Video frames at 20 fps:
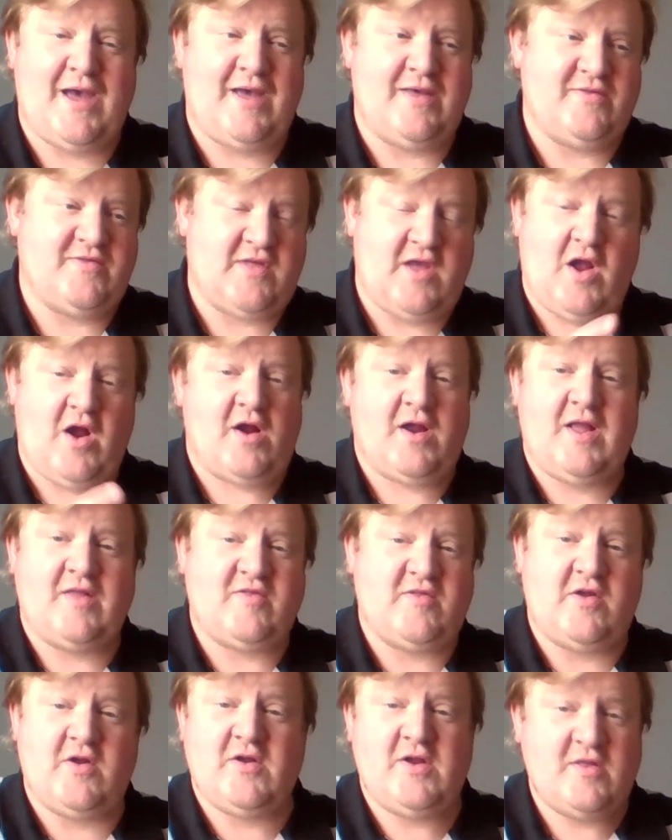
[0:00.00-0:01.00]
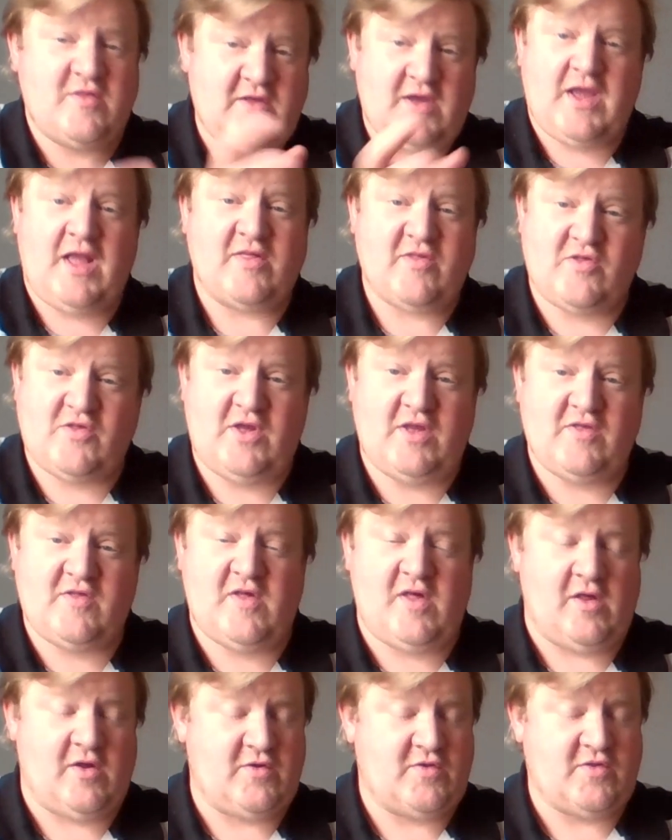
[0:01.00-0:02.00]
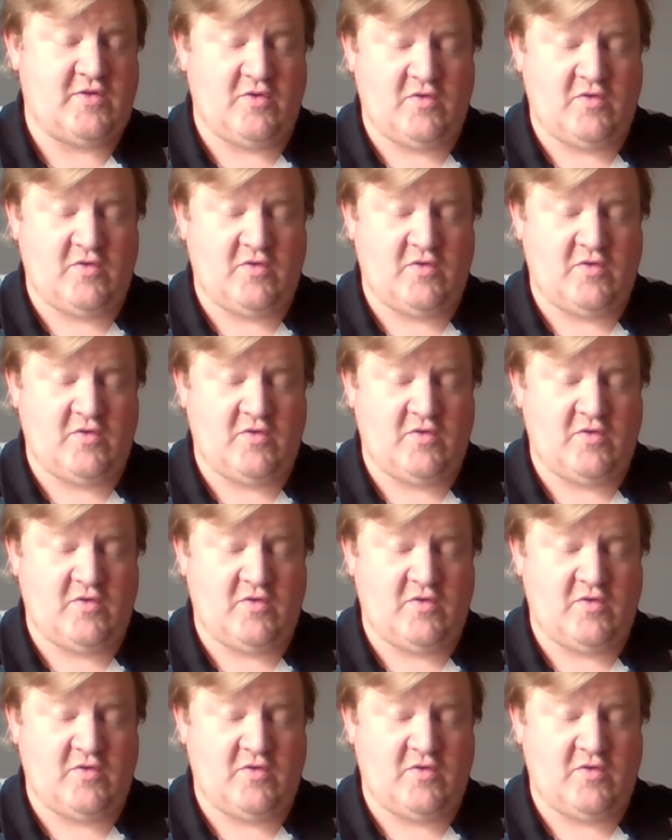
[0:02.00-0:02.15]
they are against Tyranids, against Gene Stealers.